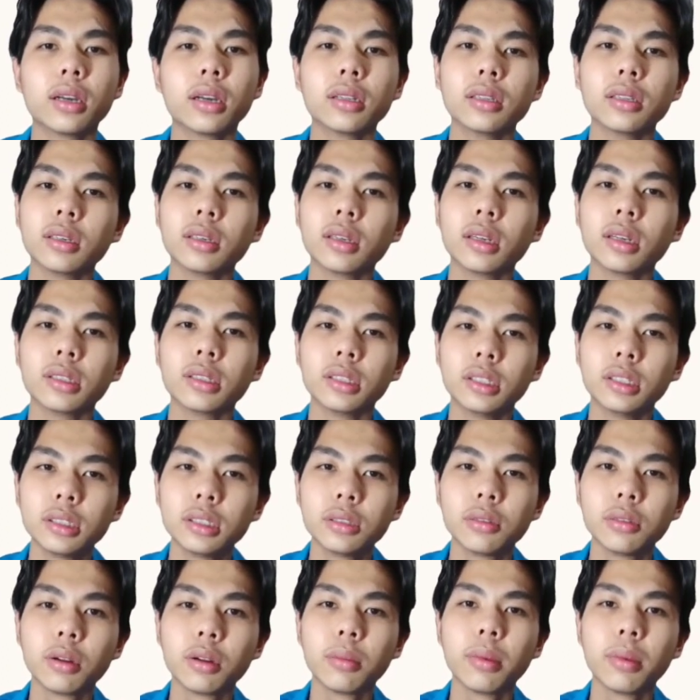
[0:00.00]

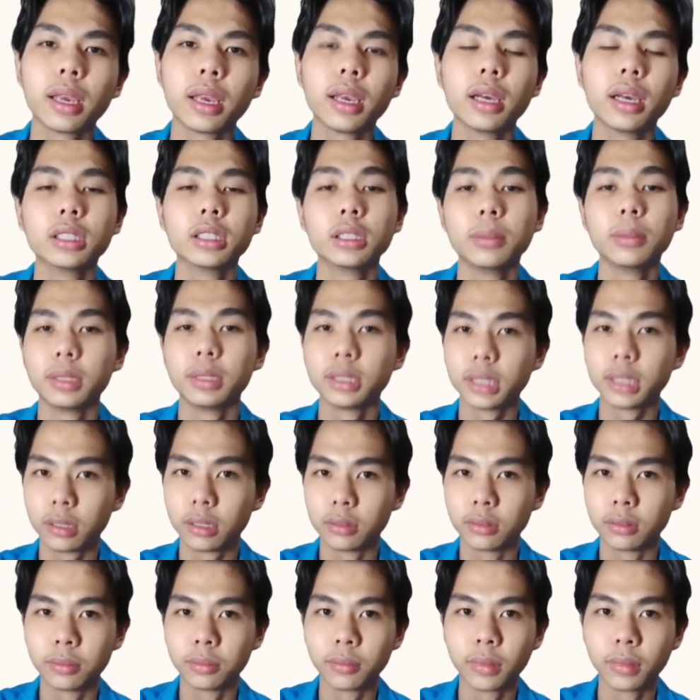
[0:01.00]
articulators when making a speech
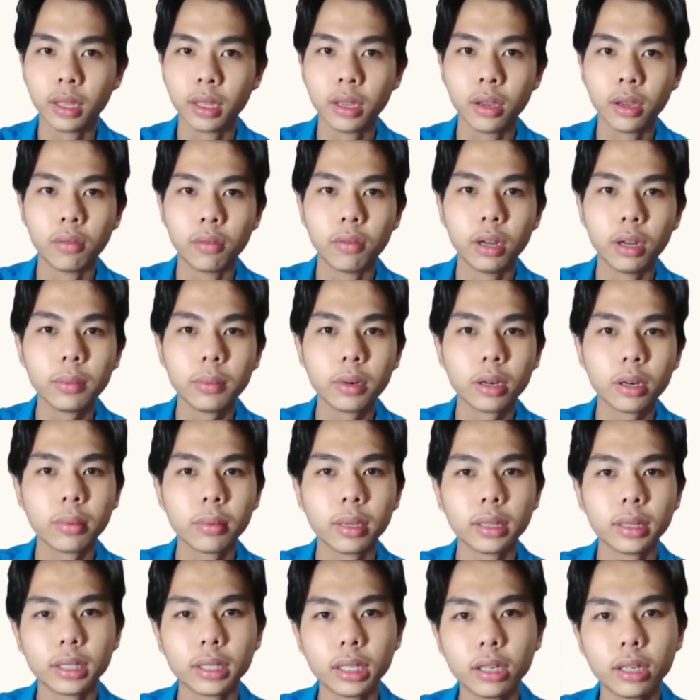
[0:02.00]
sound. One
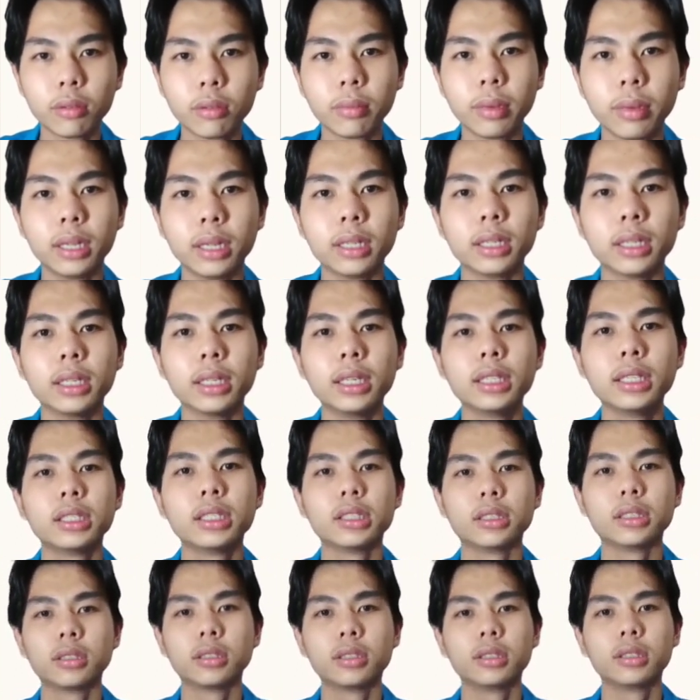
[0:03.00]
parameter of manner is
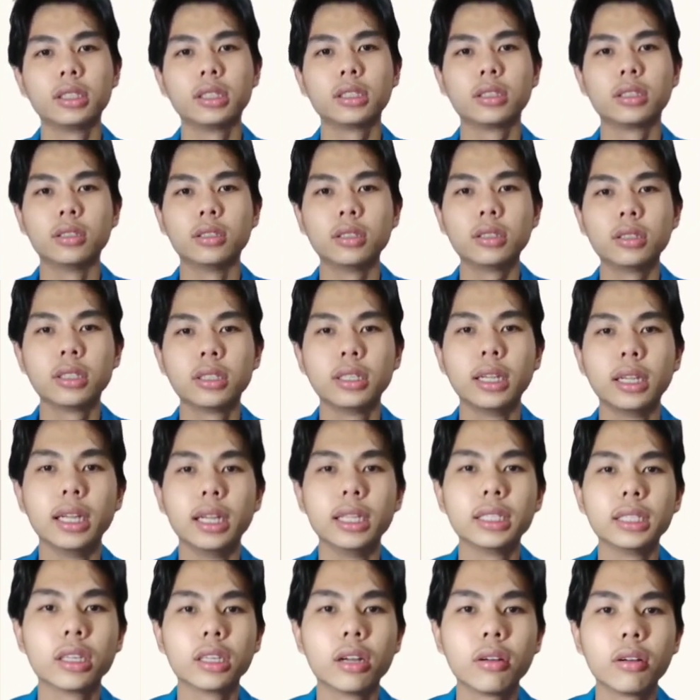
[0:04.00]
the stricter, that
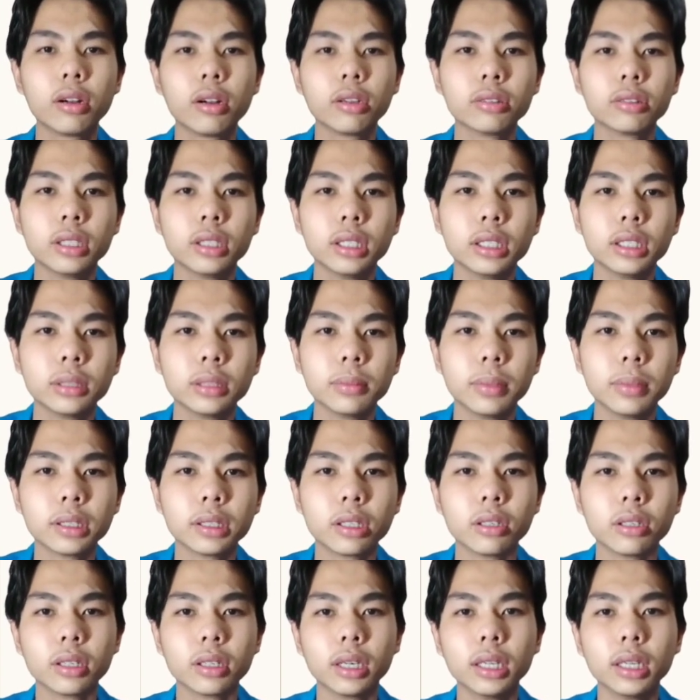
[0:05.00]
is how closely the speech
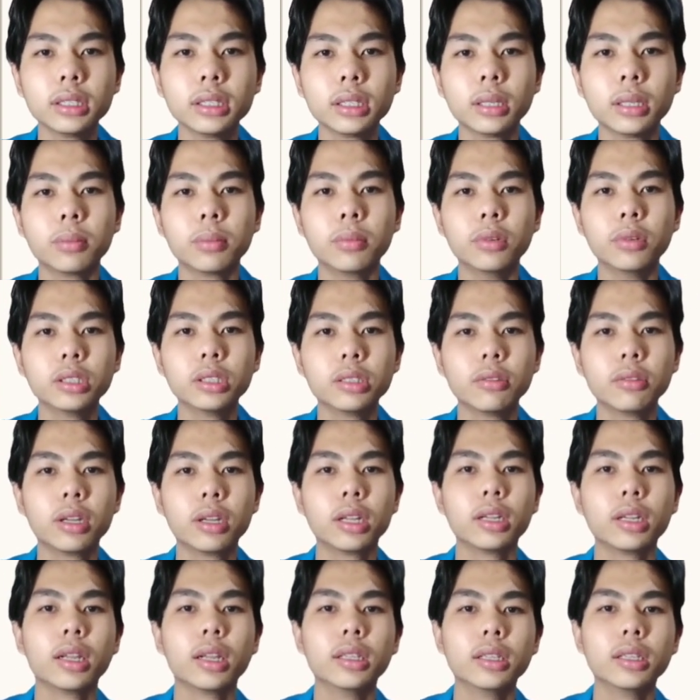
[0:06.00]
organs approach one
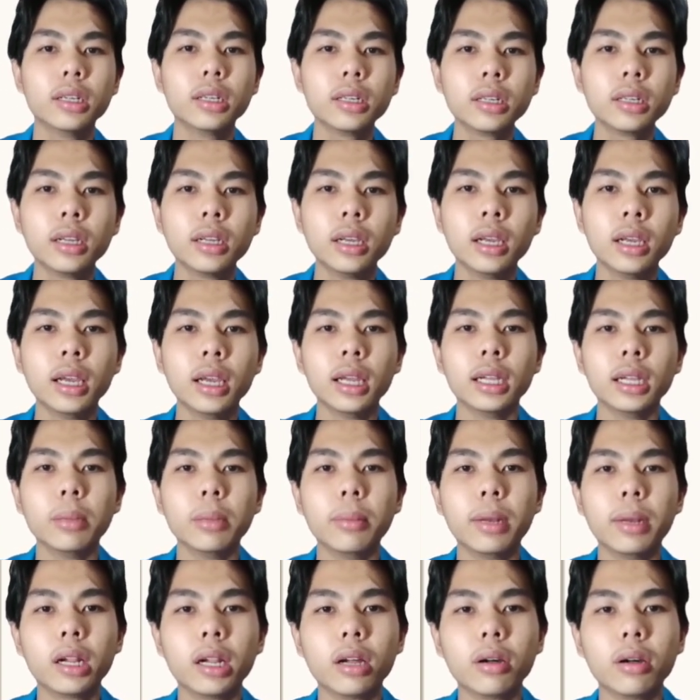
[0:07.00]
another. The
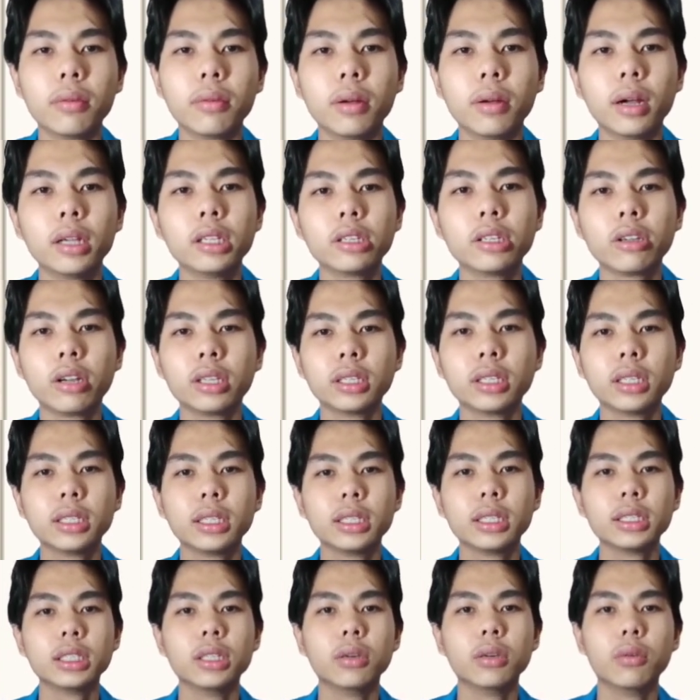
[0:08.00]
manner of articulation
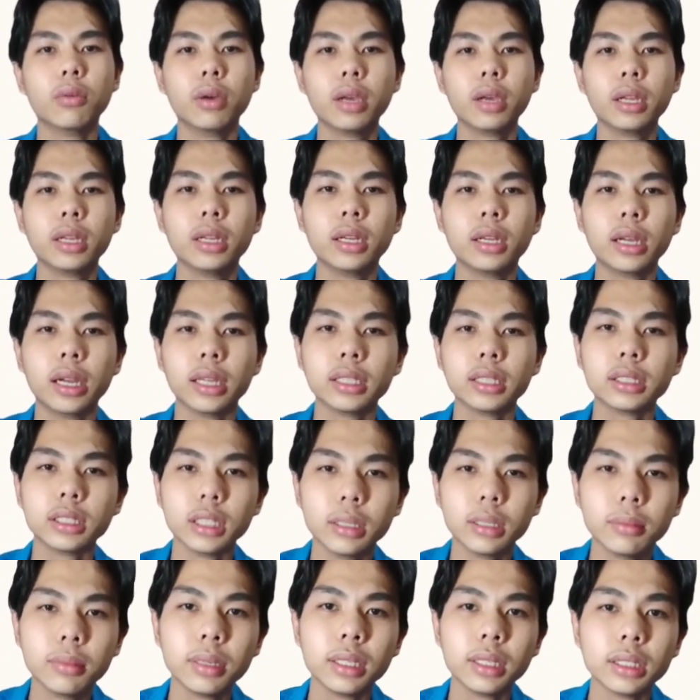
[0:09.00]
is the way the
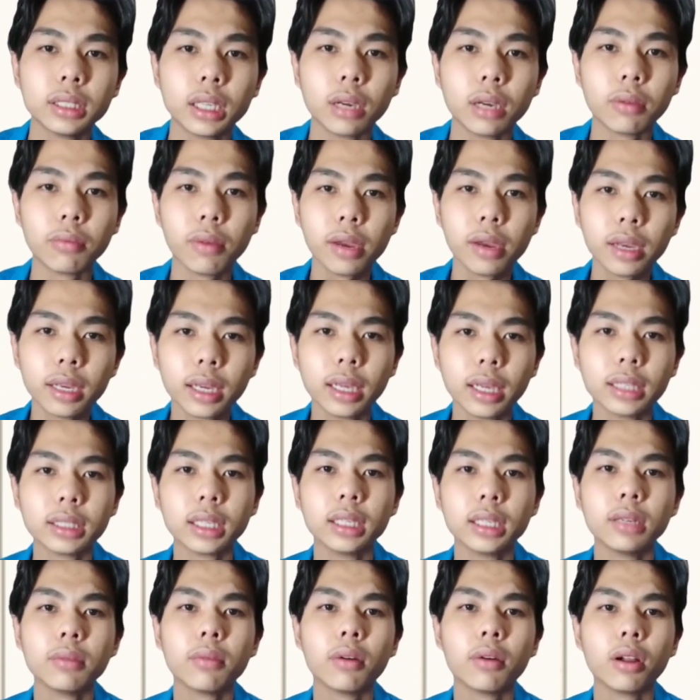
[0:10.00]
airstream is affected as
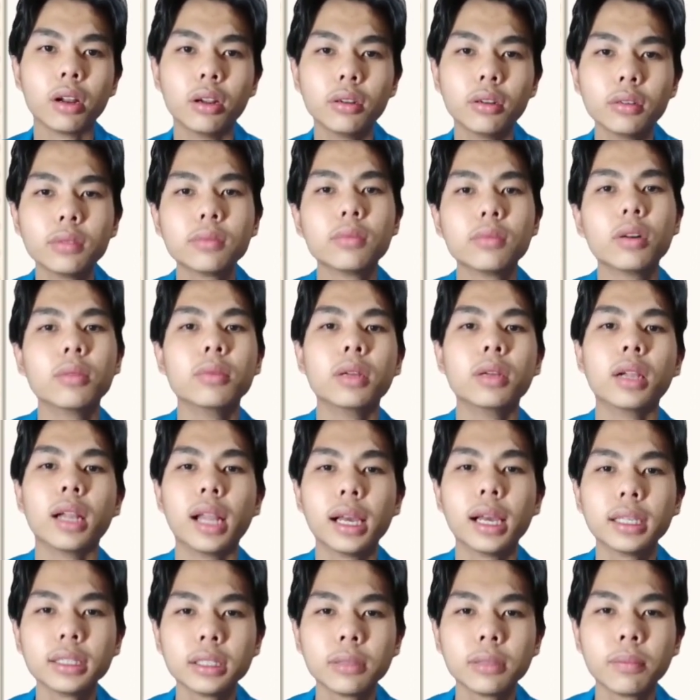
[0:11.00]
it follows from the
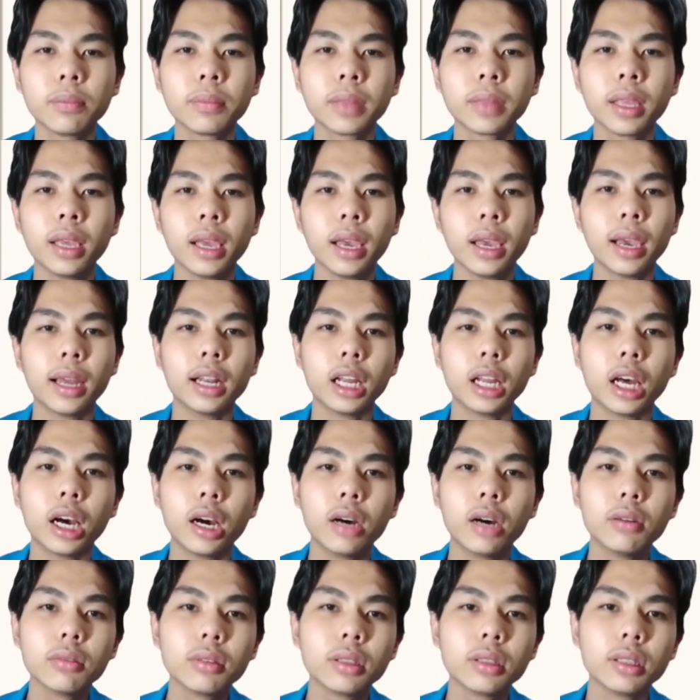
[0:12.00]
lungs and
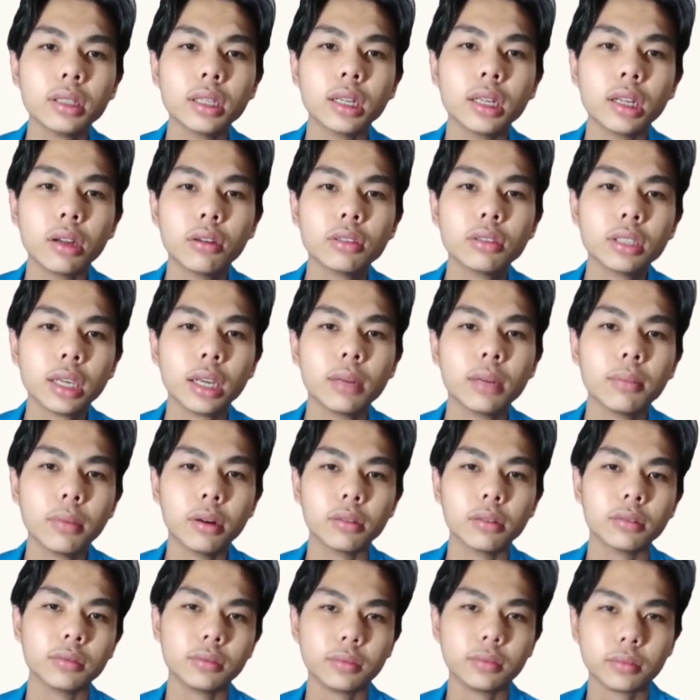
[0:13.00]
out the nose and
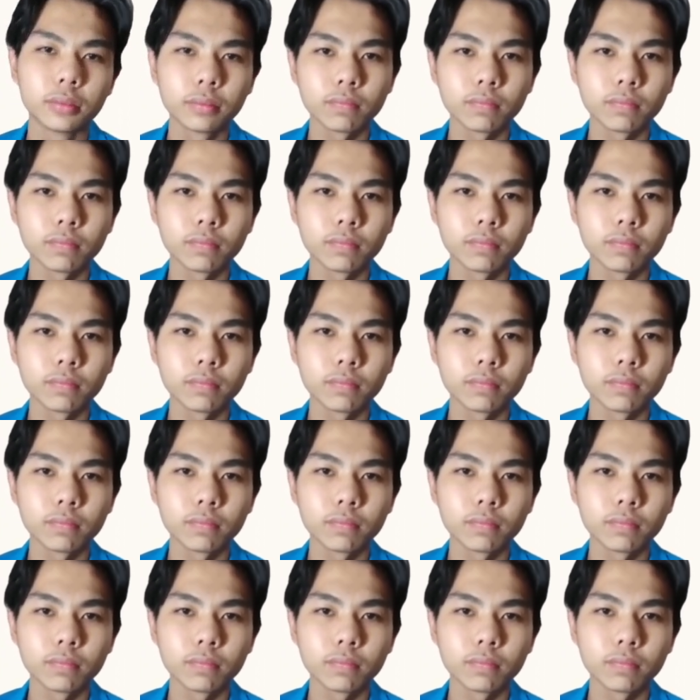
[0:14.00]
mouth.